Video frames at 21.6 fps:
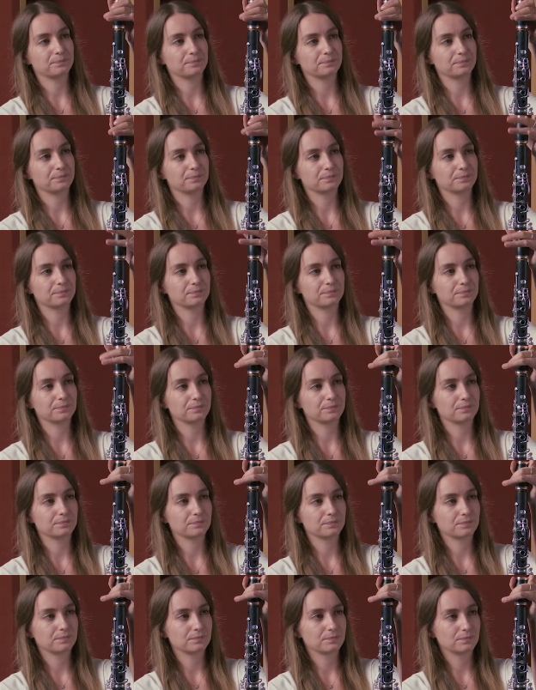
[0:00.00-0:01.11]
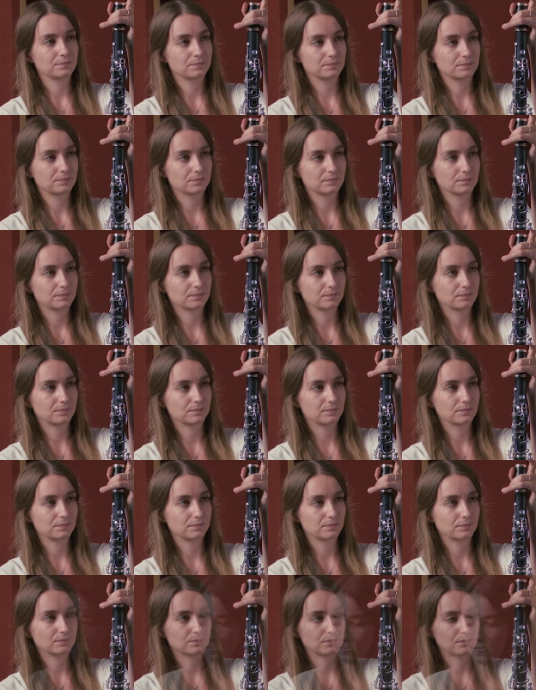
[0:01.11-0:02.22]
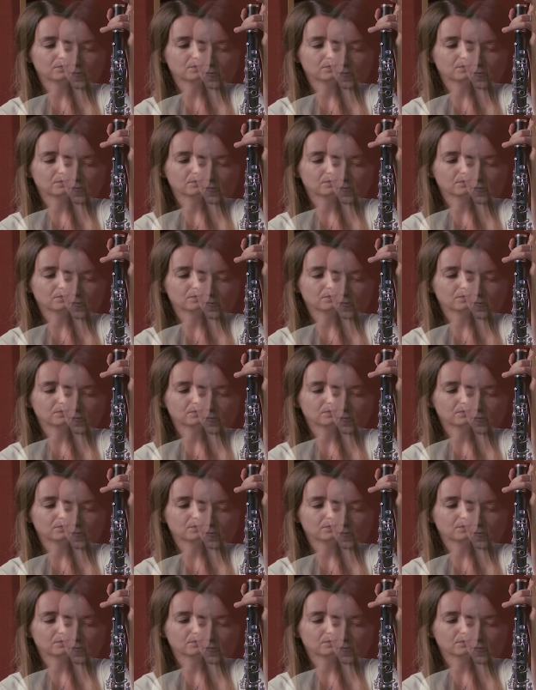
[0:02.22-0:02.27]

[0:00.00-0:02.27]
No one is speaking in this clip.